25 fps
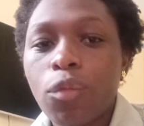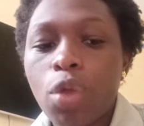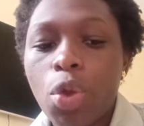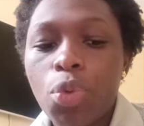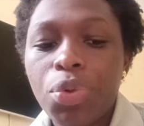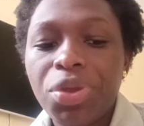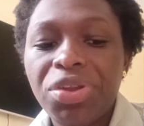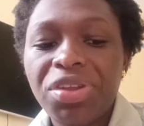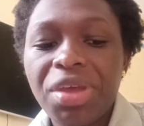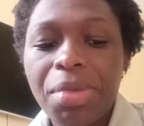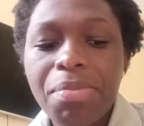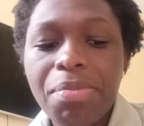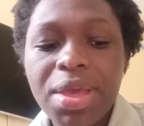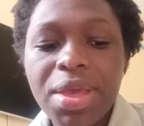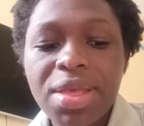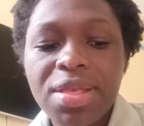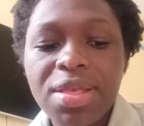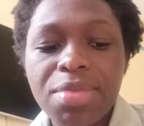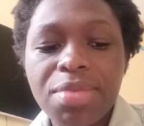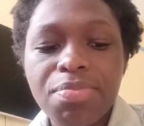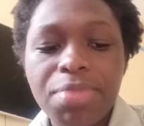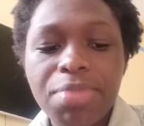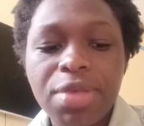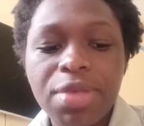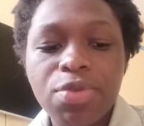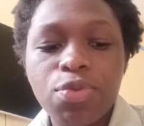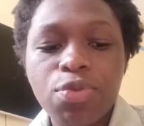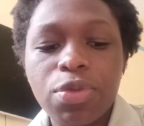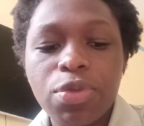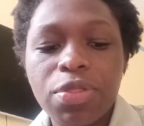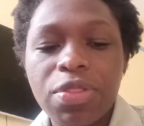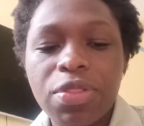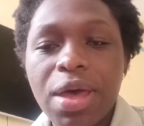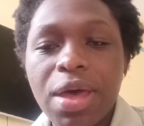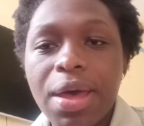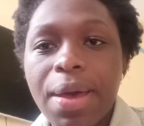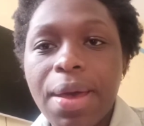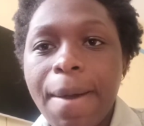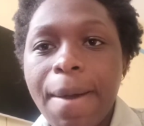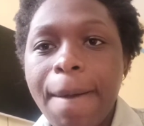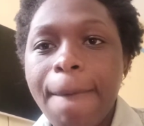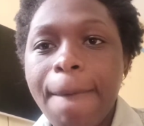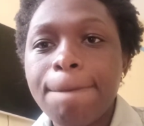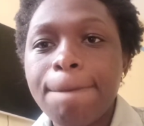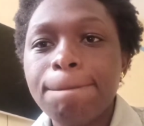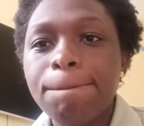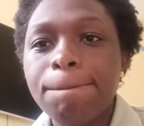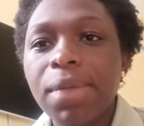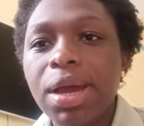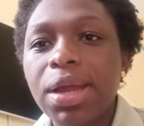Weetabix mixed with the
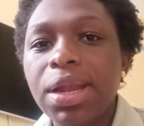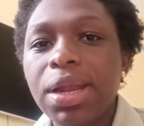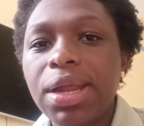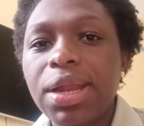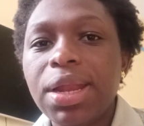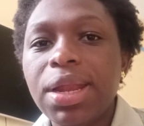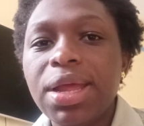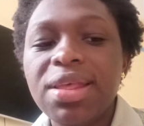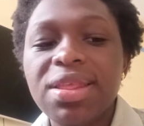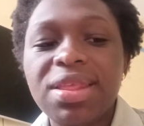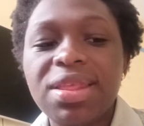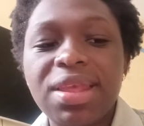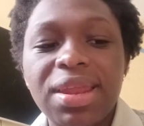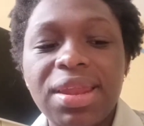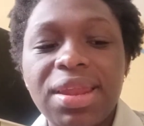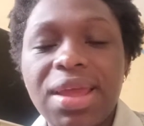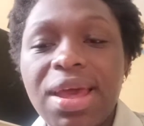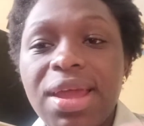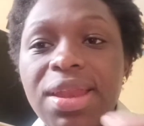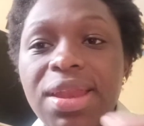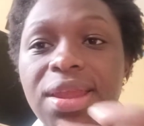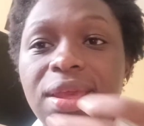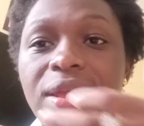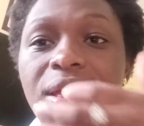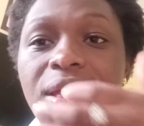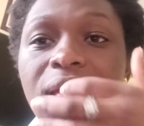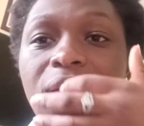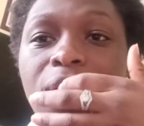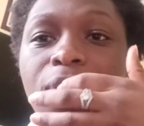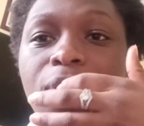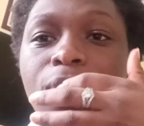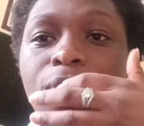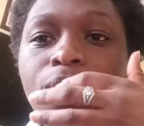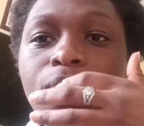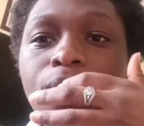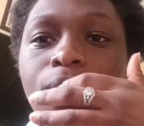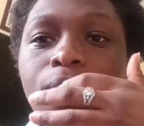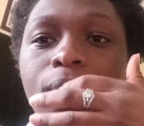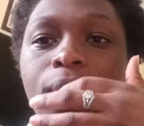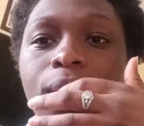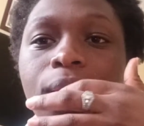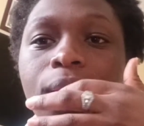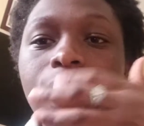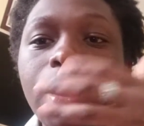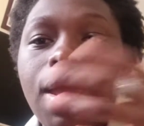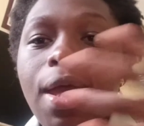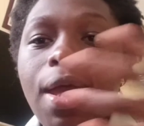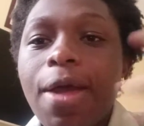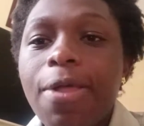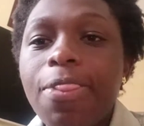bananas and honey.
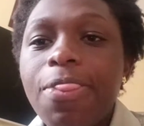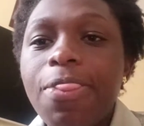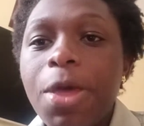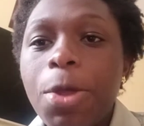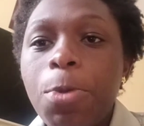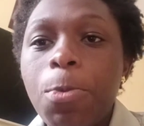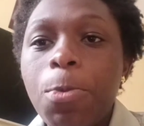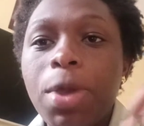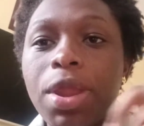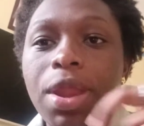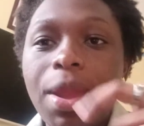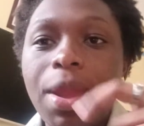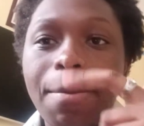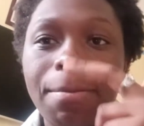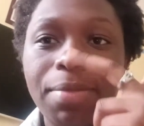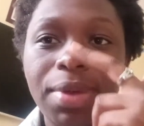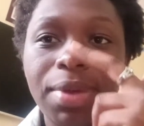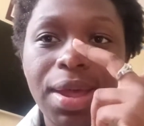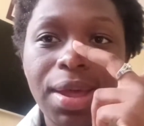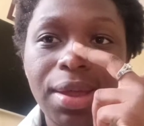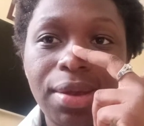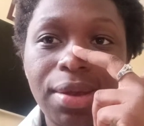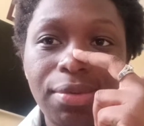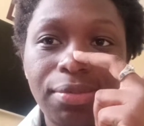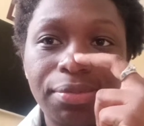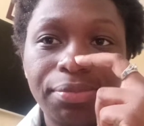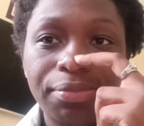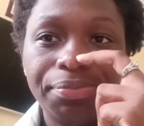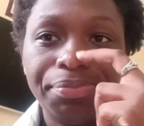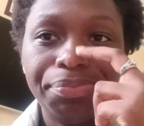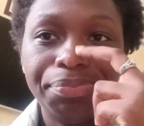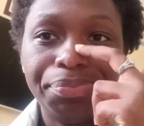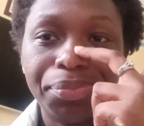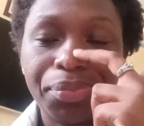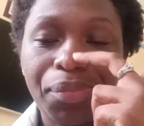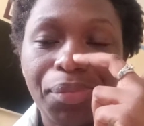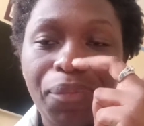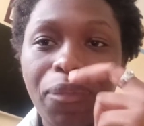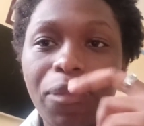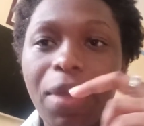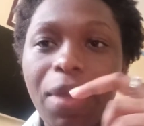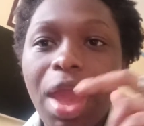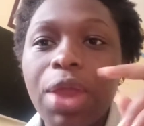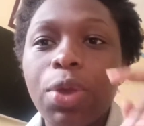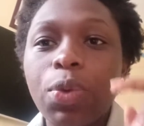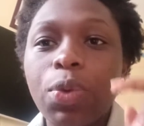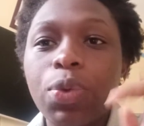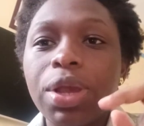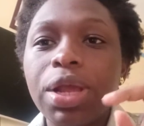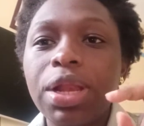Yeah, then when I'm done,
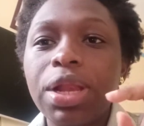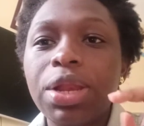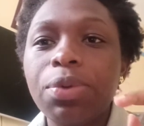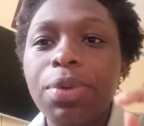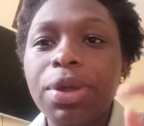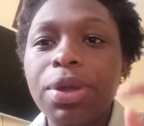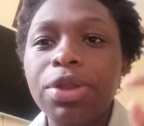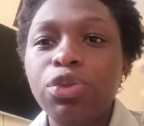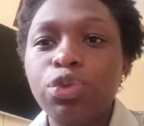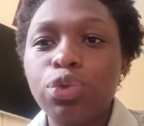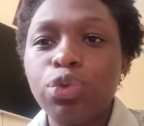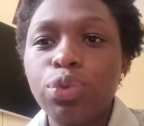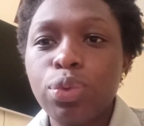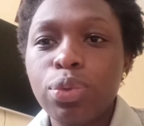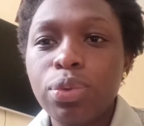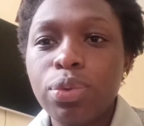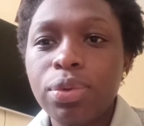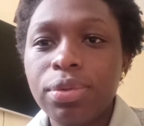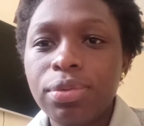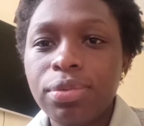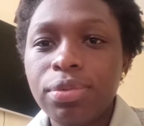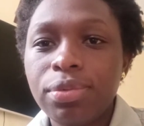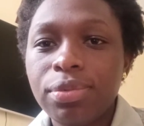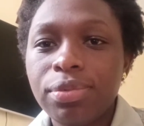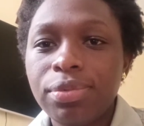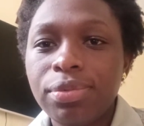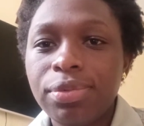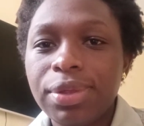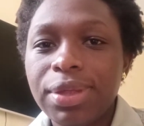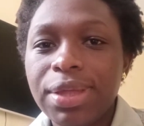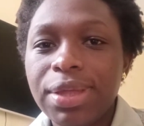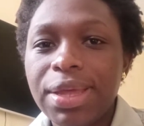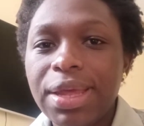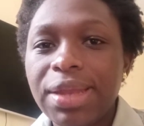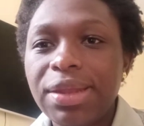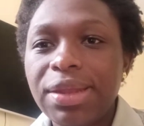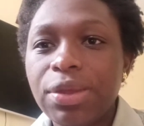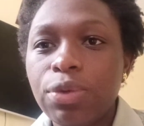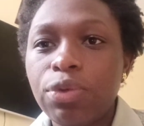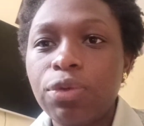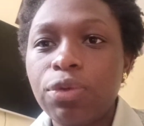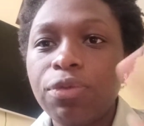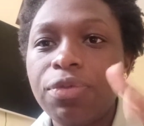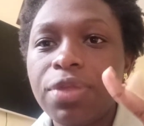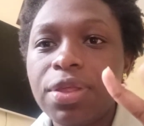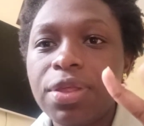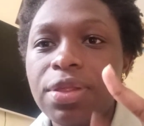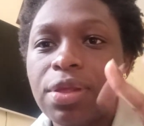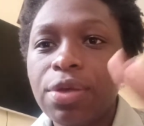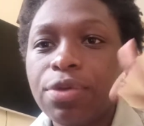I quickly want to get out
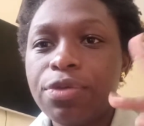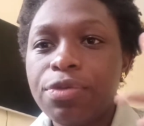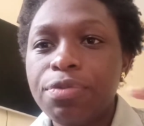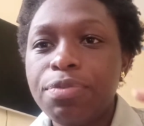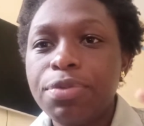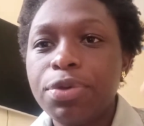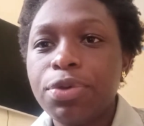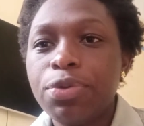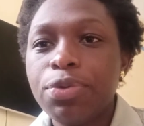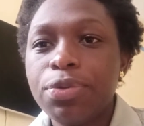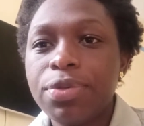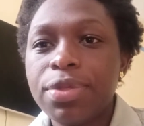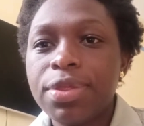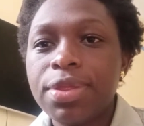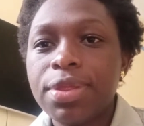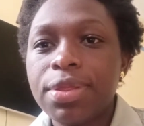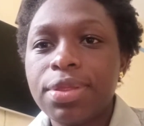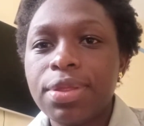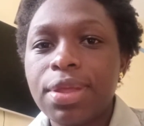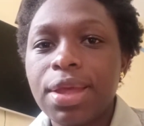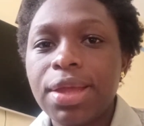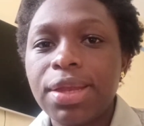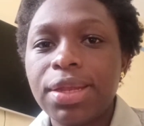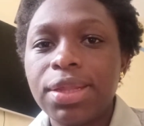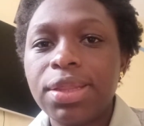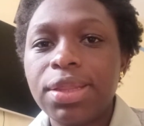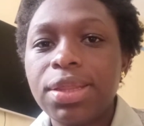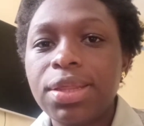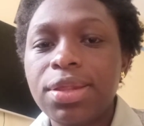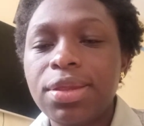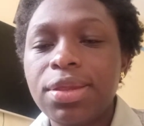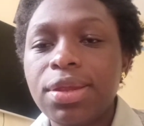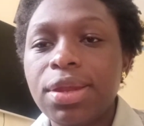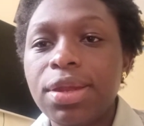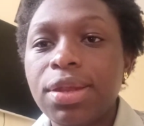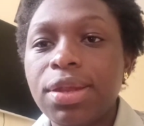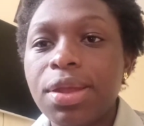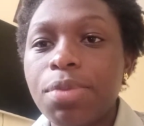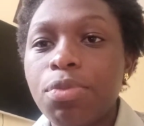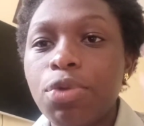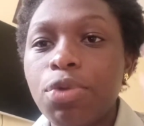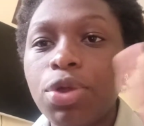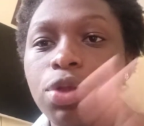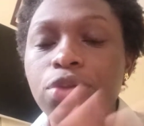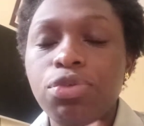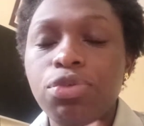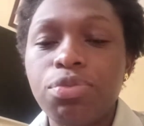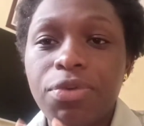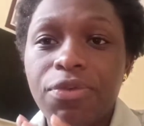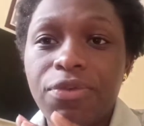of this house because at this rate I'm
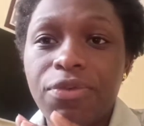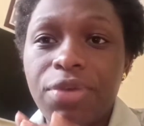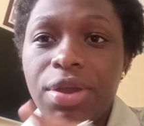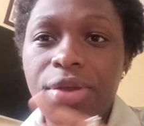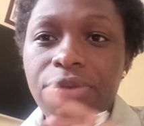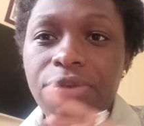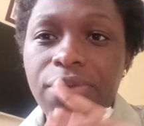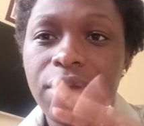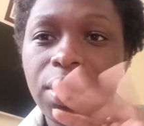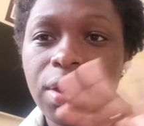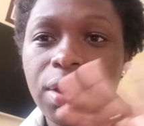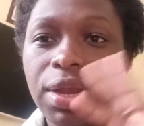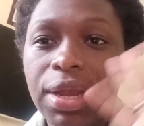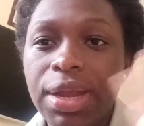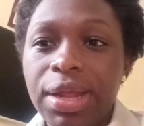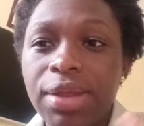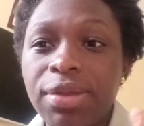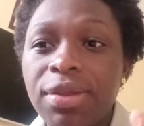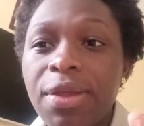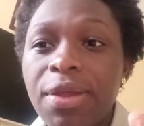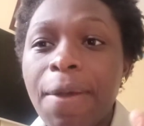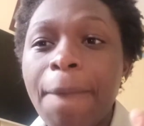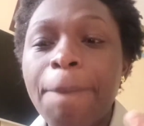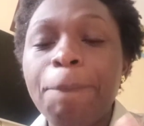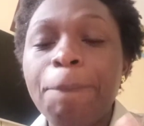going to be very, very late.